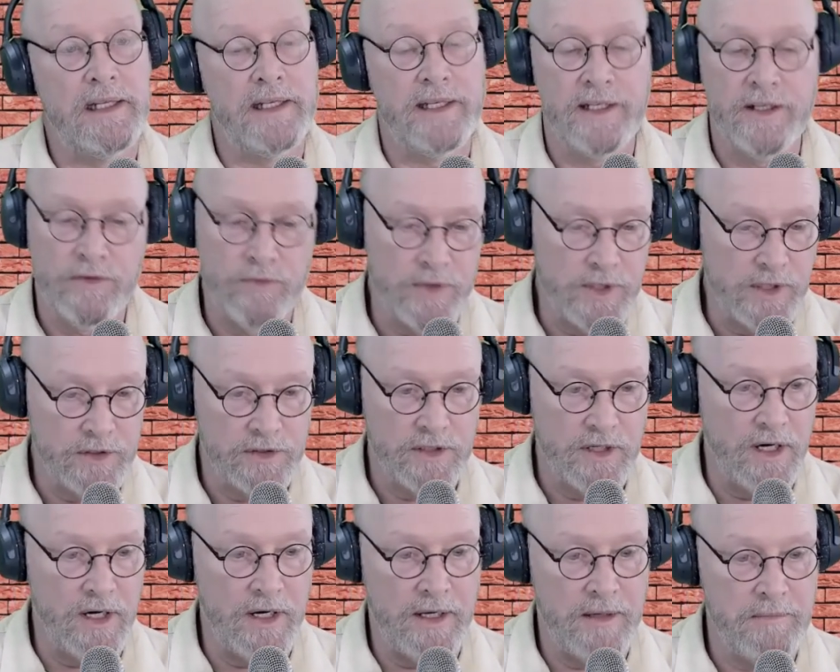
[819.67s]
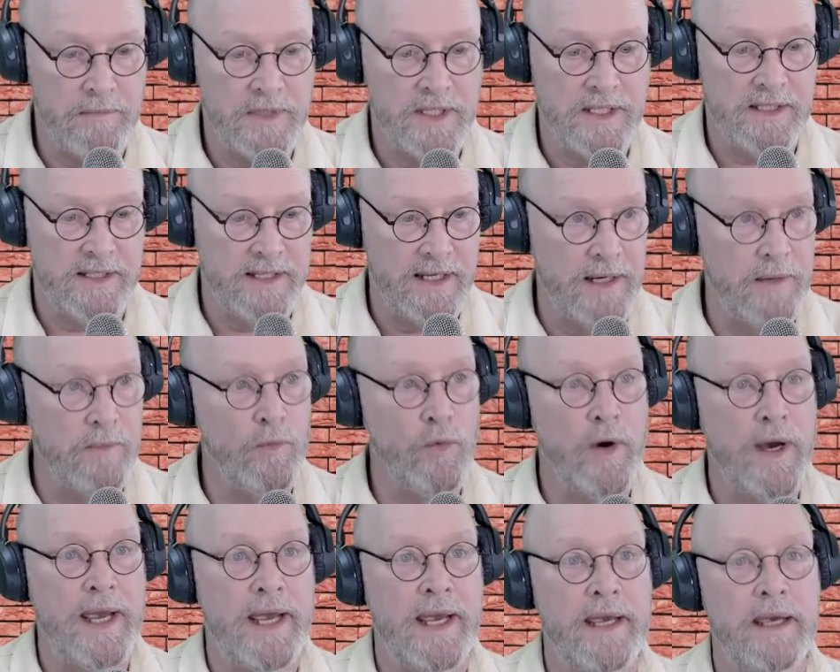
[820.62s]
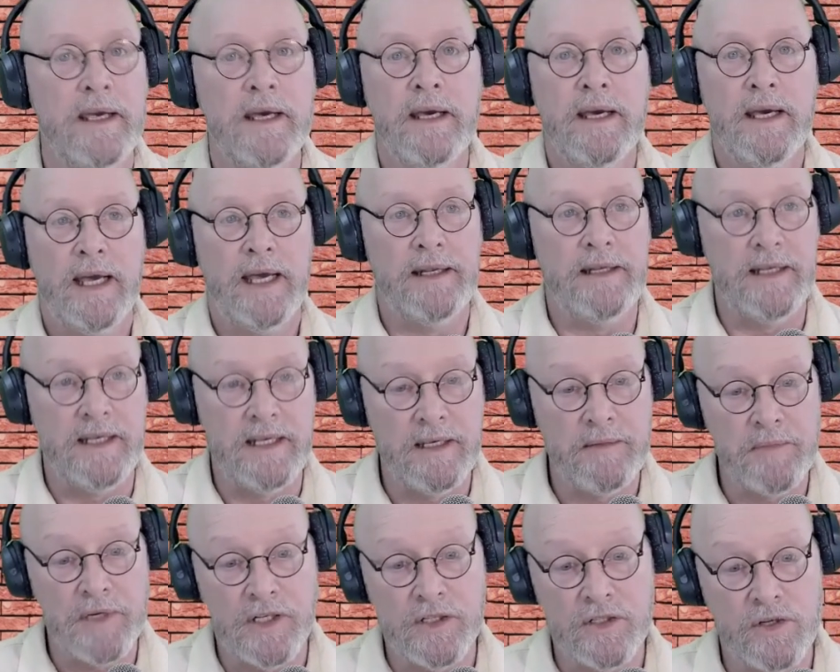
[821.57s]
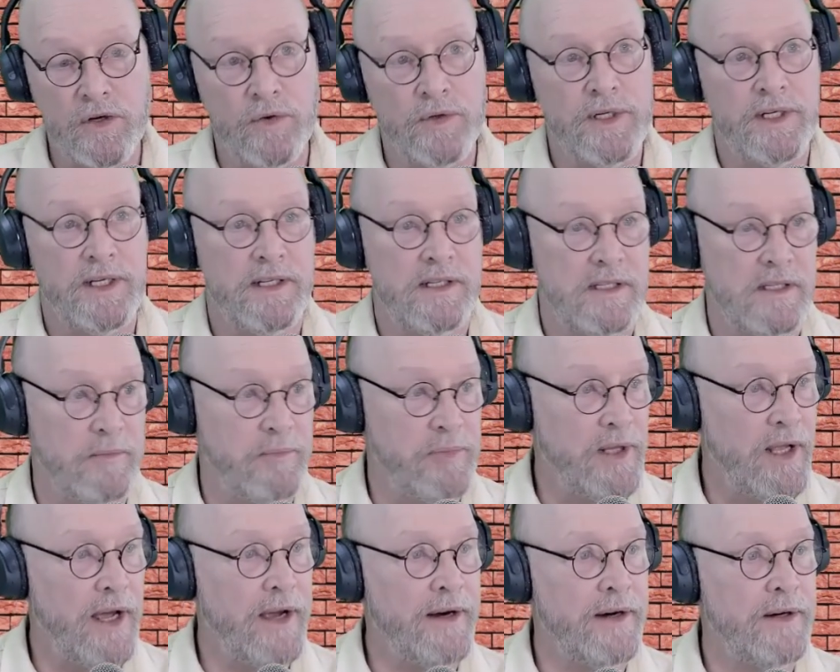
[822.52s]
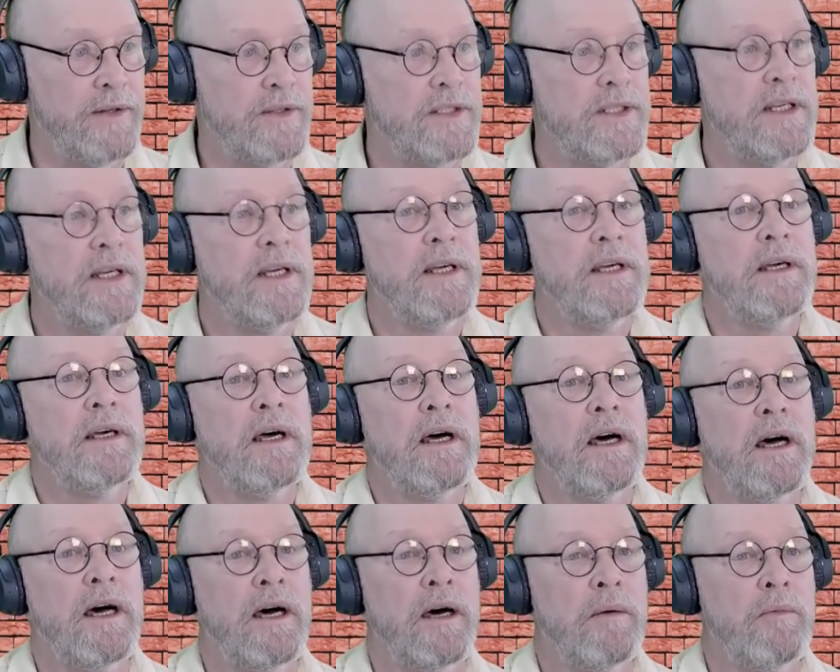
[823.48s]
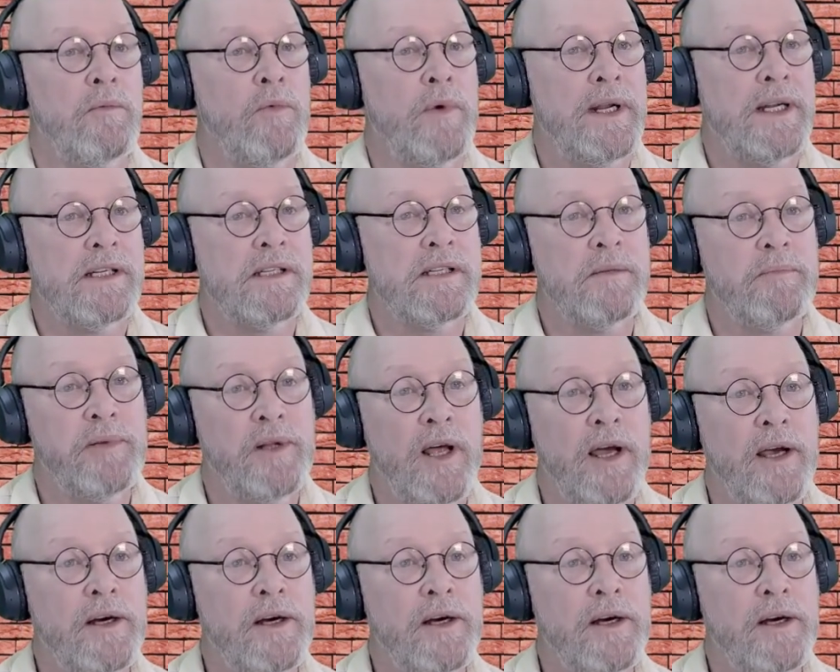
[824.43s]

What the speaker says: in real time the same way, and the emails go to the suppliers. When a supplier